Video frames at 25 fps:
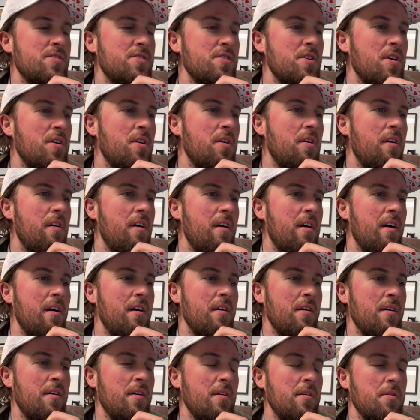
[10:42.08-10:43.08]
So
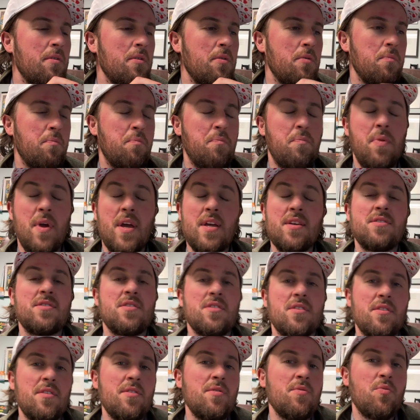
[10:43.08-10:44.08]

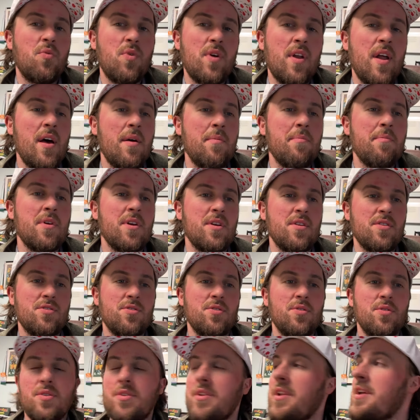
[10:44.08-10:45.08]
basically what I'm being
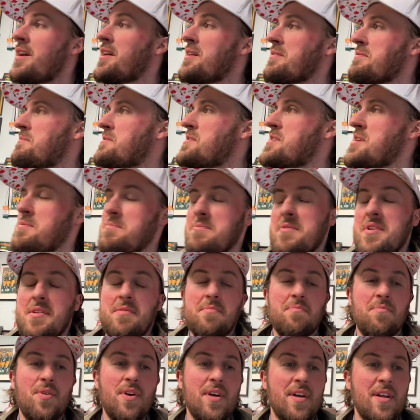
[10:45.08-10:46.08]
told, uh, Tim
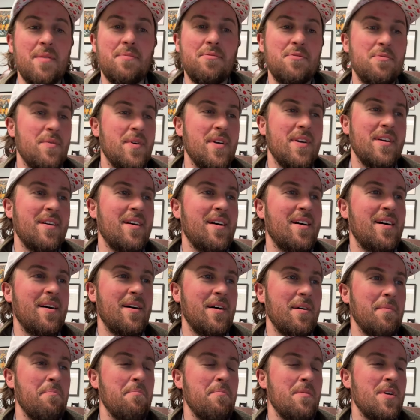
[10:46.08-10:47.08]
didn't bring it up to me,
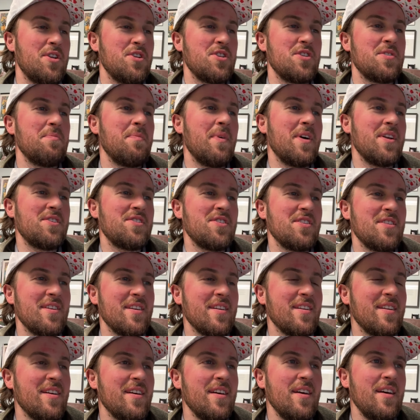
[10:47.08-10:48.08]
uh, Mitch mentioned
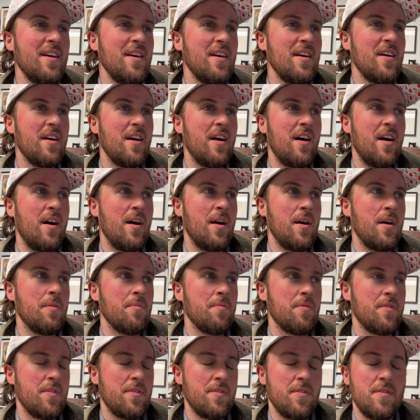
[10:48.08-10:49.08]
it.
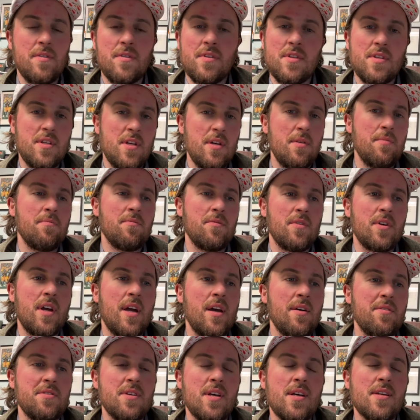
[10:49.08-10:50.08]
Um, Tim, the
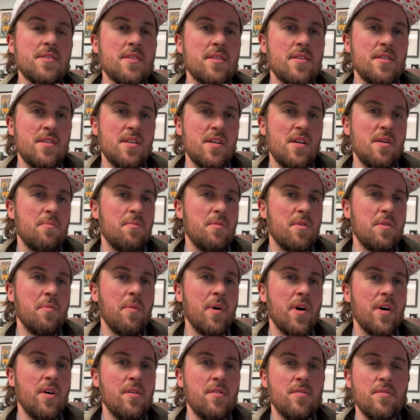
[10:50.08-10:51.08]
guy was asking Tim
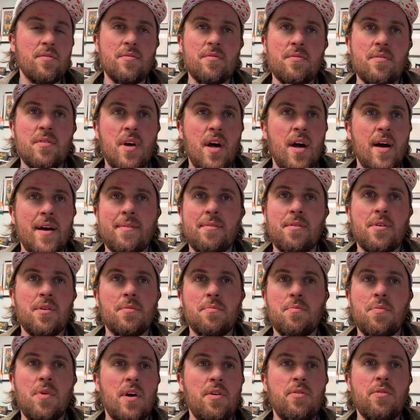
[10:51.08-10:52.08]
about how,
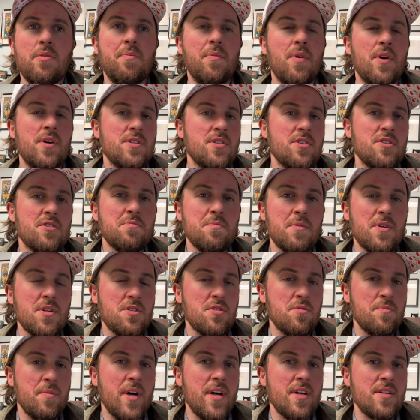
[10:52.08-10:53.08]
our, how we price our
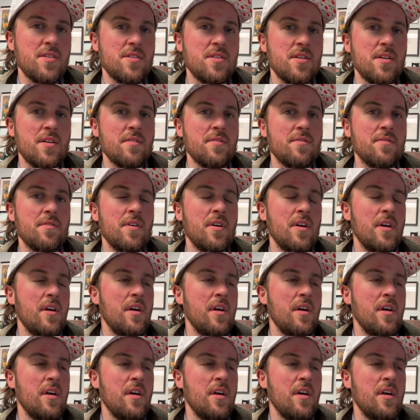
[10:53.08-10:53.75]
special buy stuff.